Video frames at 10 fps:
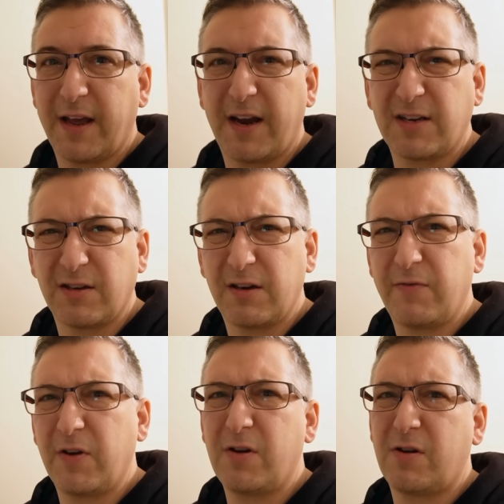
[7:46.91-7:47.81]
and I totally
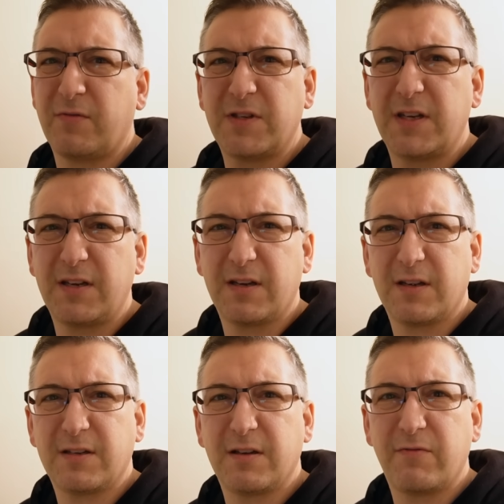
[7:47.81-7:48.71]
forgot, obviously,
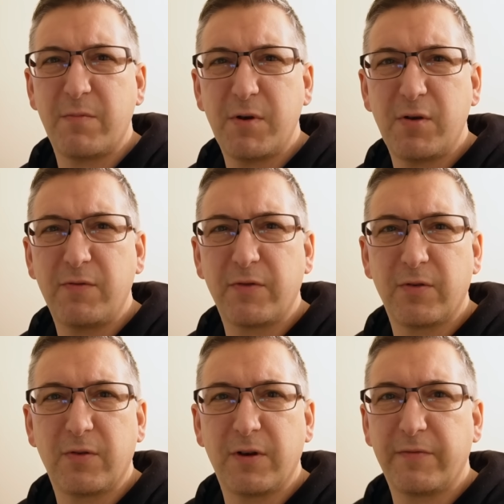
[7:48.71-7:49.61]
because I've removed
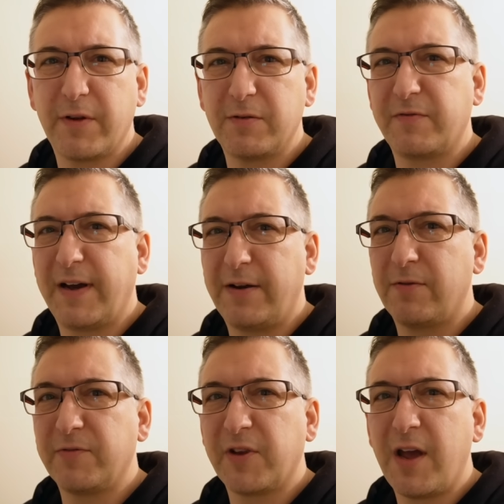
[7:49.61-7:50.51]
all of those
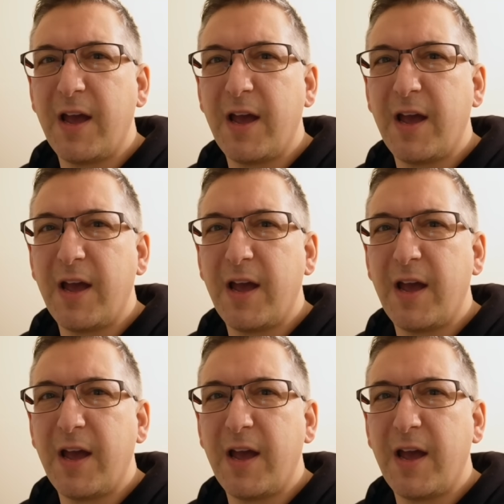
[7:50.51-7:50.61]
valves,